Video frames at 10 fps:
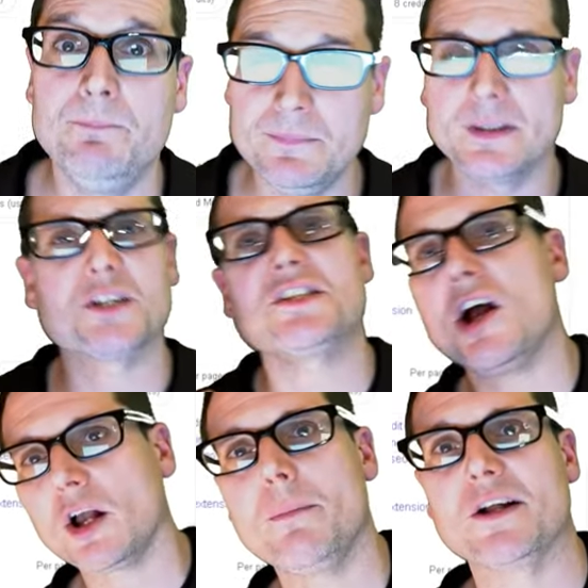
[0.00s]
Let's
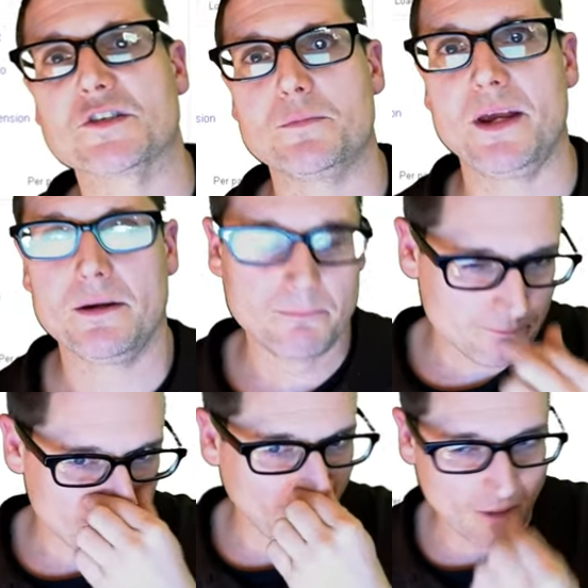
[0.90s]
talk about speed,
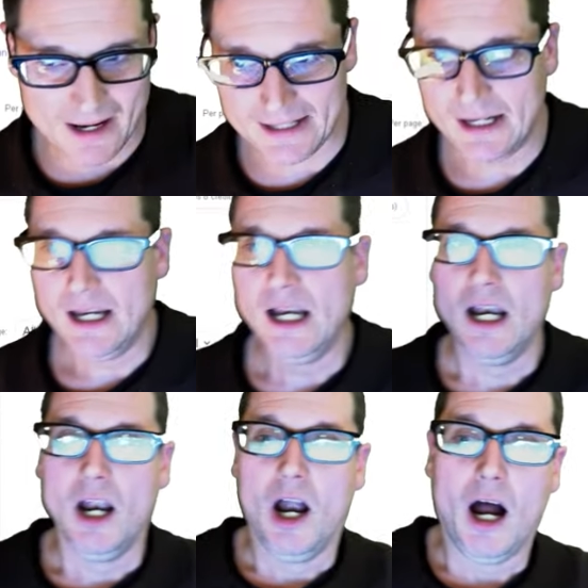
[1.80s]
all right?
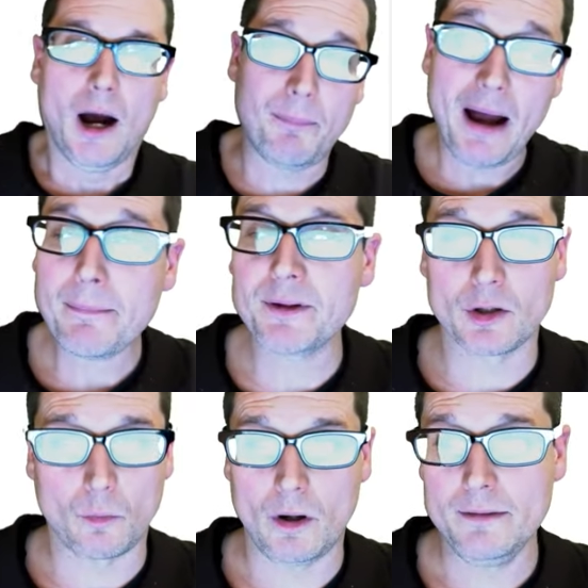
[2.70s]
A popular
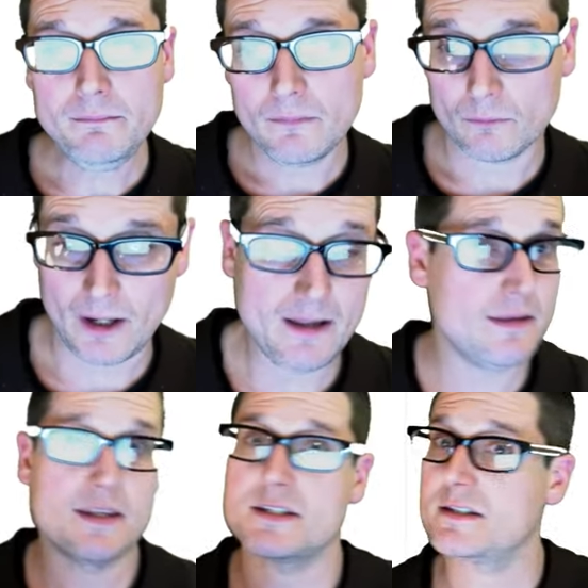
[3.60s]
one, right? And
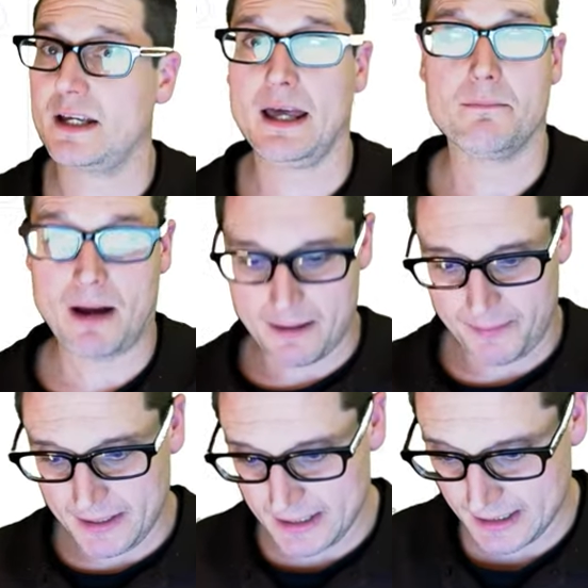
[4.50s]
this is, again, my
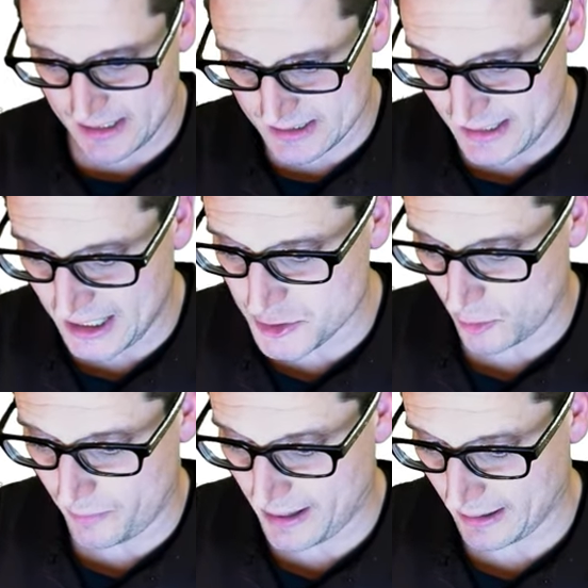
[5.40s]
opinion, is Nitro
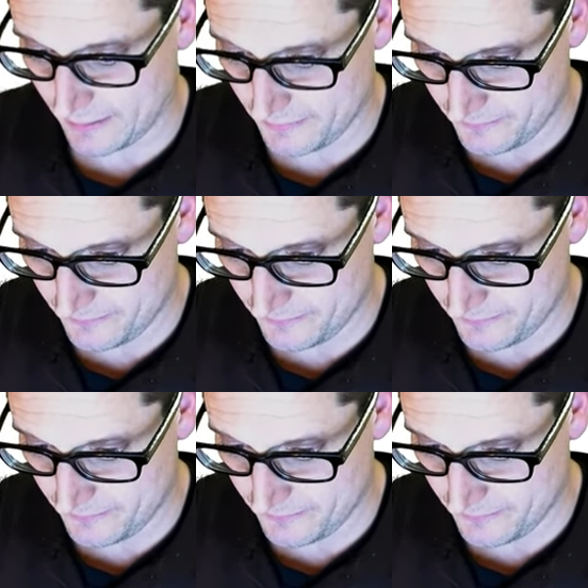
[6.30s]
Pack.